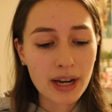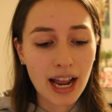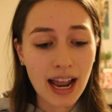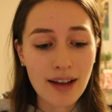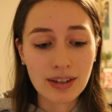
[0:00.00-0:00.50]
I
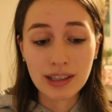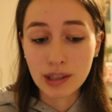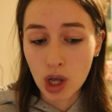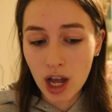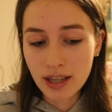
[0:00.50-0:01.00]
have it
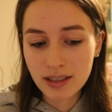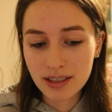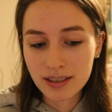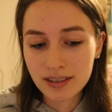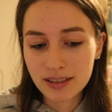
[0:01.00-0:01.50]

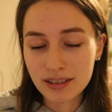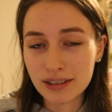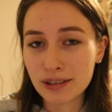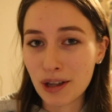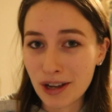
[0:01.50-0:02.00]
Lost.
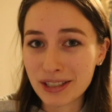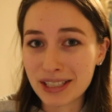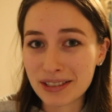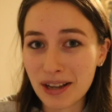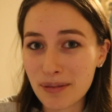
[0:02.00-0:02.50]
Lost
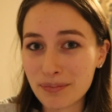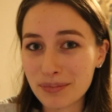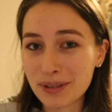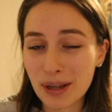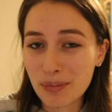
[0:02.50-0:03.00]
is
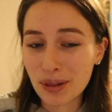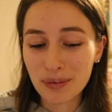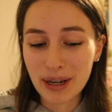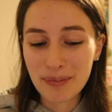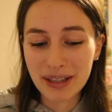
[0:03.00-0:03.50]

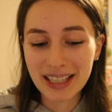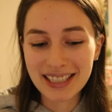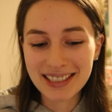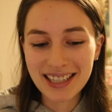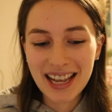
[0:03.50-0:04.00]
#3 on my
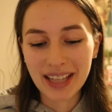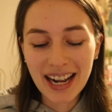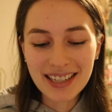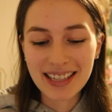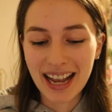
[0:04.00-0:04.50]
list.
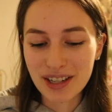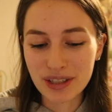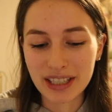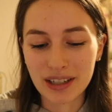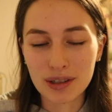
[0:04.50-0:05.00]
That is
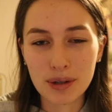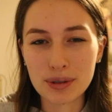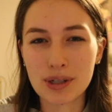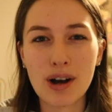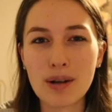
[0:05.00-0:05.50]
actually a
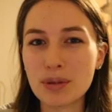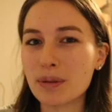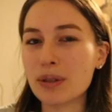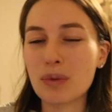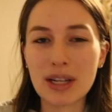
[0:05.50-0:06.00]
close call
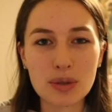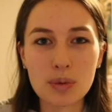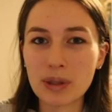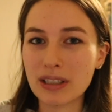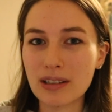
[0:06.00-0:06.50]
between
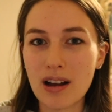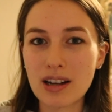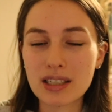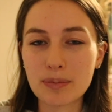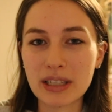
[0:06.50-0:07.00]
Westworld and
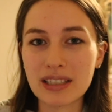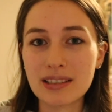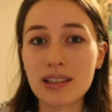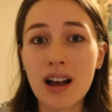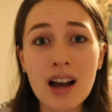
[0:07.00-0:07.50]
Lost, because
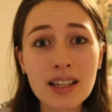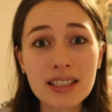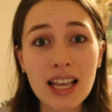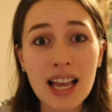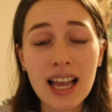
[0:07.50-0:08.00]

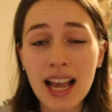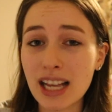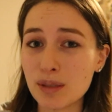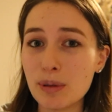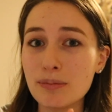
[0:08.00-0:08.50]
Lost
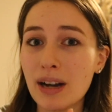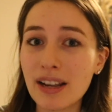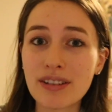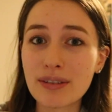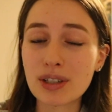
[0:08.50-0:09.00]
has been my
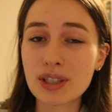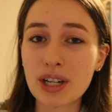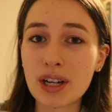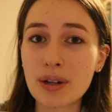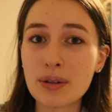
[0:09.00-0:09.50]
favorite
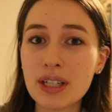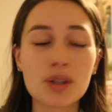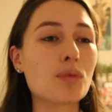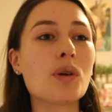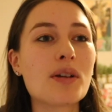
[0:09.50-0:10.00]
show,
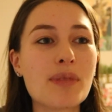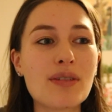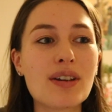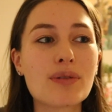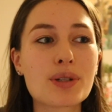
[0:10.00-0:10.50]
or one of my
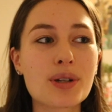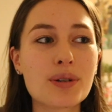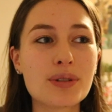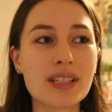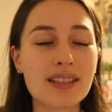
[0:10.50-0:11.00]
favorite
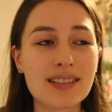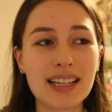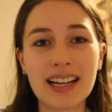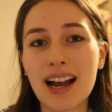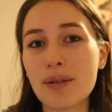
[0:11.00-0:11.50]
shows, since
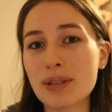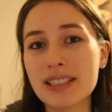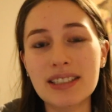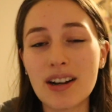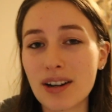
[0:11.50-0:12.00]
like I was
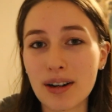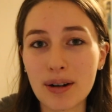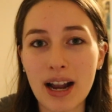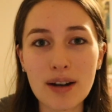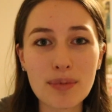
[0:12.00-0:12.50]

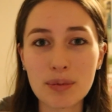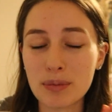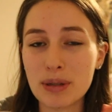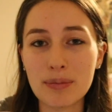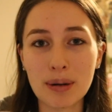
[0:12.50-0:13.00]
younger. I remember
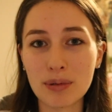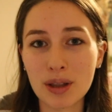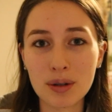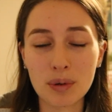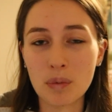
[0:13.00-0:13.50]
me and my
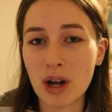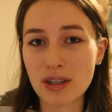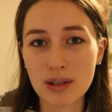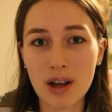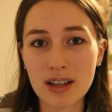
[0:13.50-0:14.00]
brother would
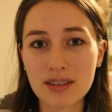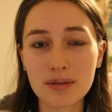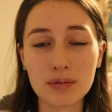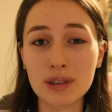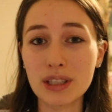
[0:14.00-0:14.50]
watch Lost
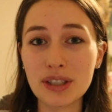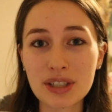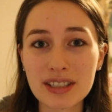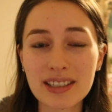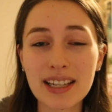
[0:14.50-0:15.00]

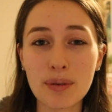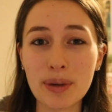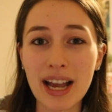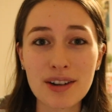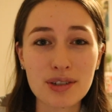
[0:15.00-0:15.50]
religiously, and
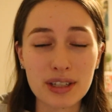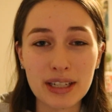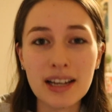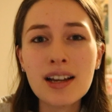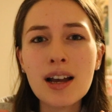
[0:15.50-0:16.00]
we
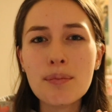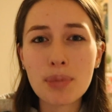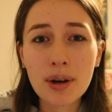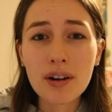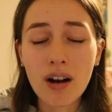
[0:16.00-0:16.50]
actually
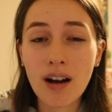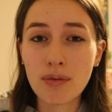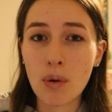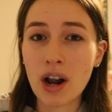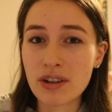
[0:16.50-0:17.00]
put
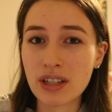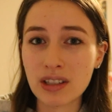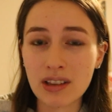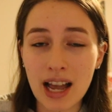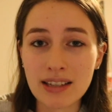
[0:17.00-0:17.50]
off watching
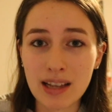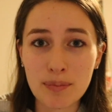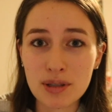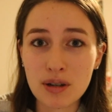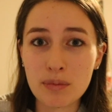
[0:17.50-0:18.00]
the last
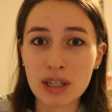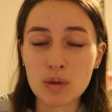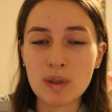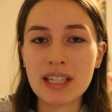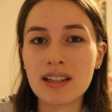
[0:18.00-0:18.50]
episode because
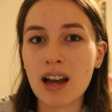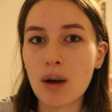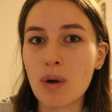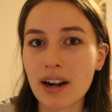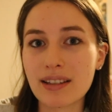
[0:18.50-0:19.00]
we did
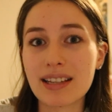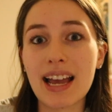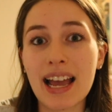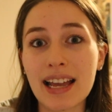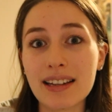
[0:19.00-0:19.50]
not want it
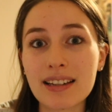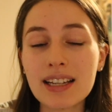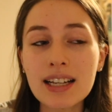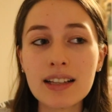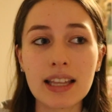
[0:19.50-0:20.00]
to end.
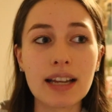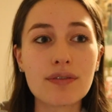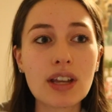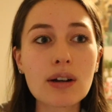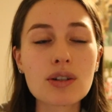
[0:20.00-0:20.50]
Like, if
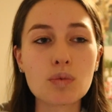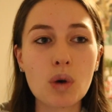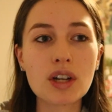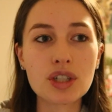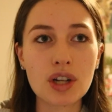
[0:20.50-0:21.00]
there is
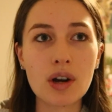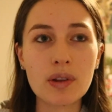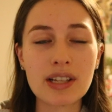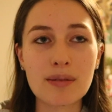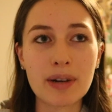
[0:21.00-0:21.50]
one show
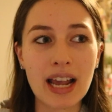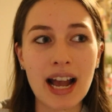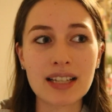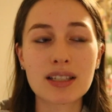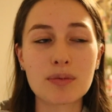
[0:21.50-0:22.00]
that somebody
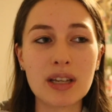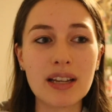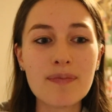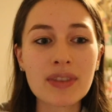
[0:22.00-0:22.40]
asks me,